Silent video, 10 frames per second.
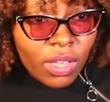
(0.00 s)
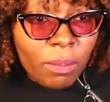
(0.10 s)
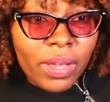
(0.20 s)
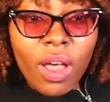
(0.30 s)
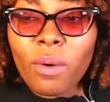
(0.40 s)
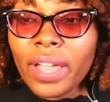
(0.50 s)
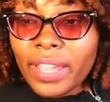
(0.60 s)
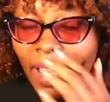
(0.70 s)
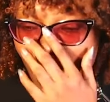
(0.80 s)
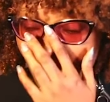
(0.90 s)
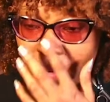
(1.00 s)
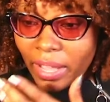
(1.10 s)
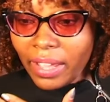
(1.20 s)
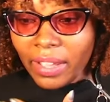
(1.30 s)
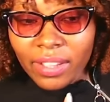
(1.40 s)
But okay, y'all.
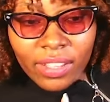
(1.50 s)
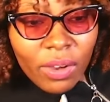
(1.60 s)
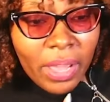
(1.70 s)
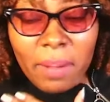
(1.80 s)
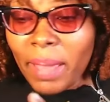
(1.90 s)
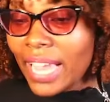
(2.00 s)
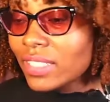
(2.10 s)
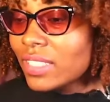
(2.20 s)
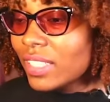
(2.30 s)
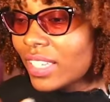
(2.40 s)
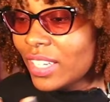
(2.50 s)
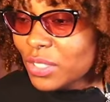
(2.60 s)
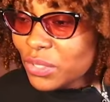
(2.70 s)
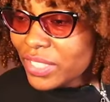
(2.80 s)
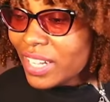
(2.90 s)
Okay. Okay. Back to
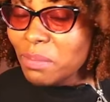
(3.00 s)
Kendrick.